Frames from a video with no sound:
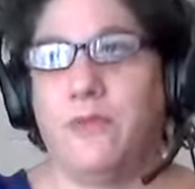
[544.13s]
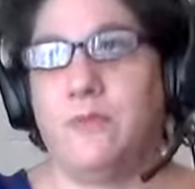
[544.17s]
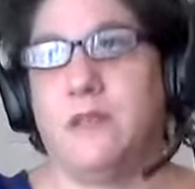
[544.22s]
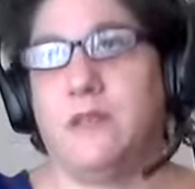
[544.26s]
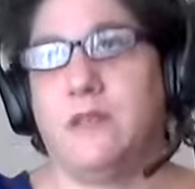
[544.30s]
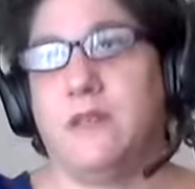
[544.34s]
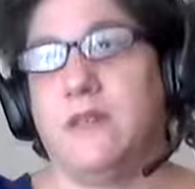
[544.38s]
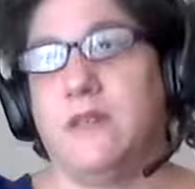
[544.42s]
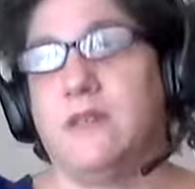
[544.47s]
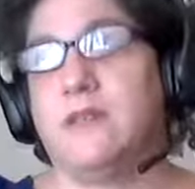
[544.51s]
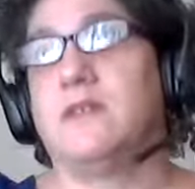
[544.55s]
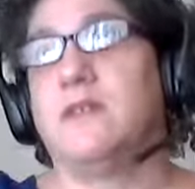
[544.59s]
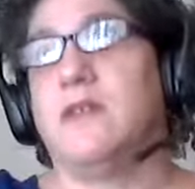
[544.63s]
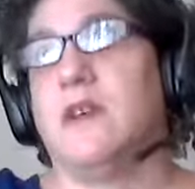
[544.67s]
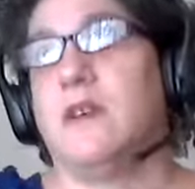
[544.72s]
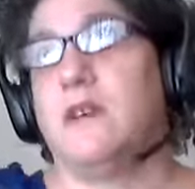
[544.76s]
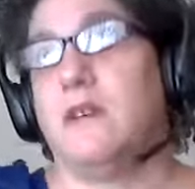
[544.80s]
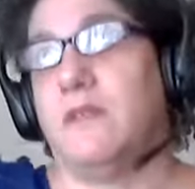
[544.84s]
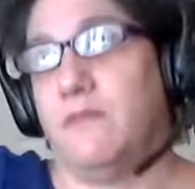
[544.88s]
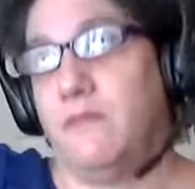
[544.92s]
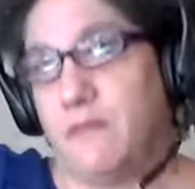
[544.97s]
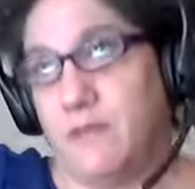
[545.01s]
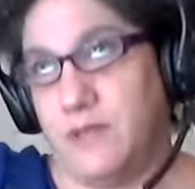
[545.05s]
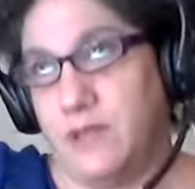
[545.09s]
from the sense
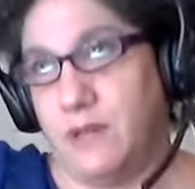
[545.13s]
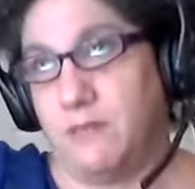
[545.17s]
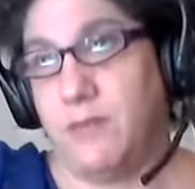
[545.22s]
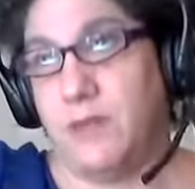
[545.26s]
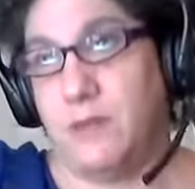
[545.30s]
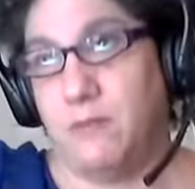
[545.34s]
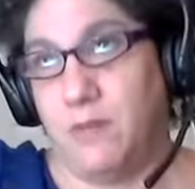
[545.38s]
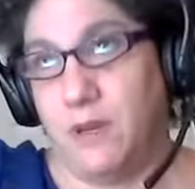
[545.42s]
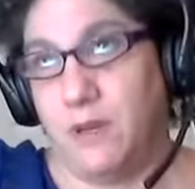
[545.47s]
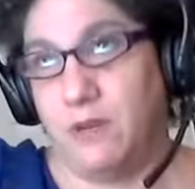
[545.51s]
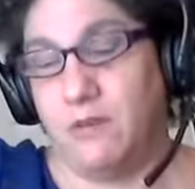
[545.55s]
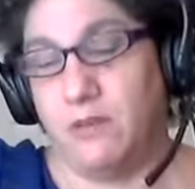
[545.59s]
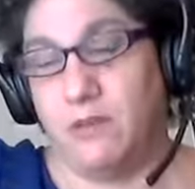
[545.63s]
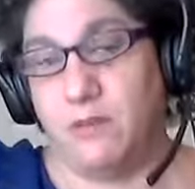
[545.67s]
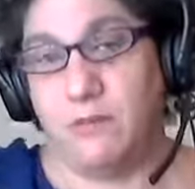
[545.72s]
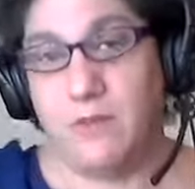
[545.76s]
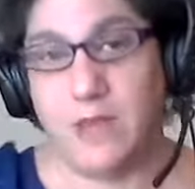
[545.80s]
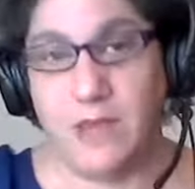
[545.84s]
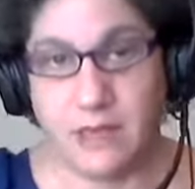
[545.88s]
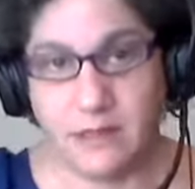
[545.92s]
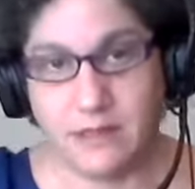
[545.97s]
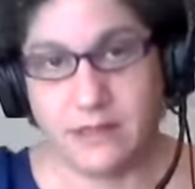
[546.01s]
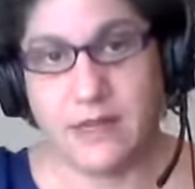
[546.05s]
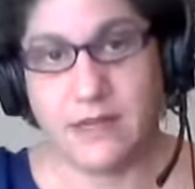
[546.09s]
of something bigger than
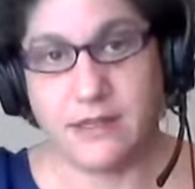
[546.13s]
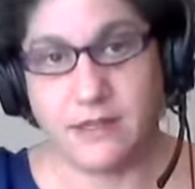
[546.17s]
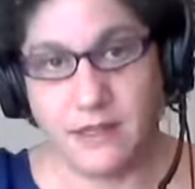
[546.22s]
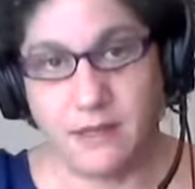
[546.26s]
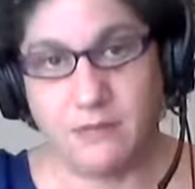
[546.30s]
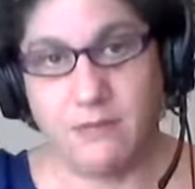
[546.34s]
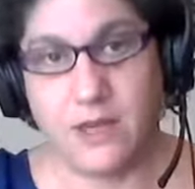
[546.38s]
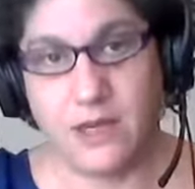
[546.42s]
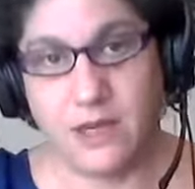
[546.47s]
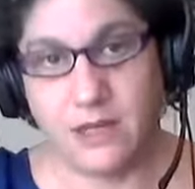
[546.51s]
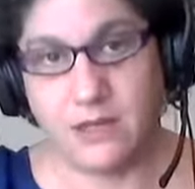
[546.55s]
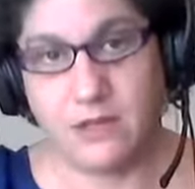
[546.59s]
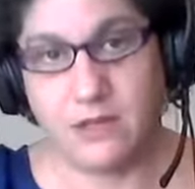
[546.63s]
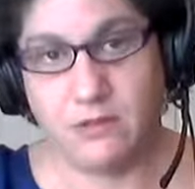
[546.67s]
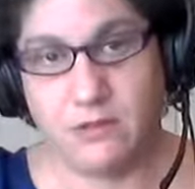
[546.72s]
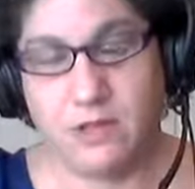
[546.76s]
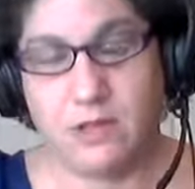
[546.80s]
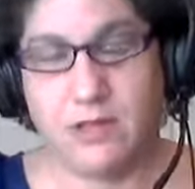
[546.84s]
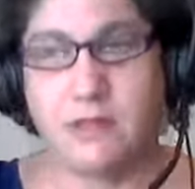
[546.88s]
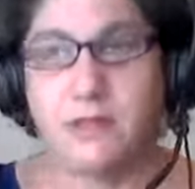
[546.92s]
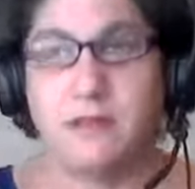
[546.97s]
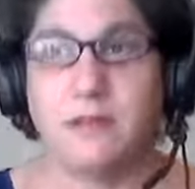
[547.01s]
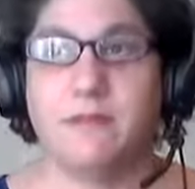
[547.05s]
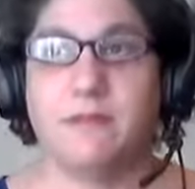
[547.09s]
me is asking me to do
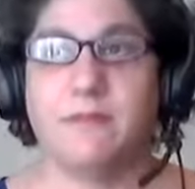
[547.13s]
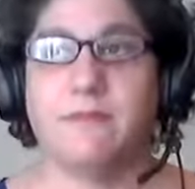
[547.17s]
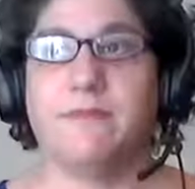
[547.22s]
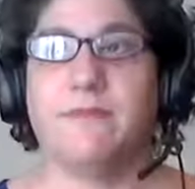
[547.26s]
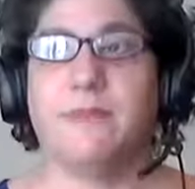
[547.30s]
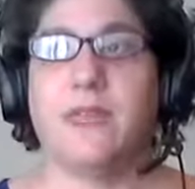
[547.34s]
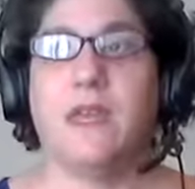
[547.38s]
this.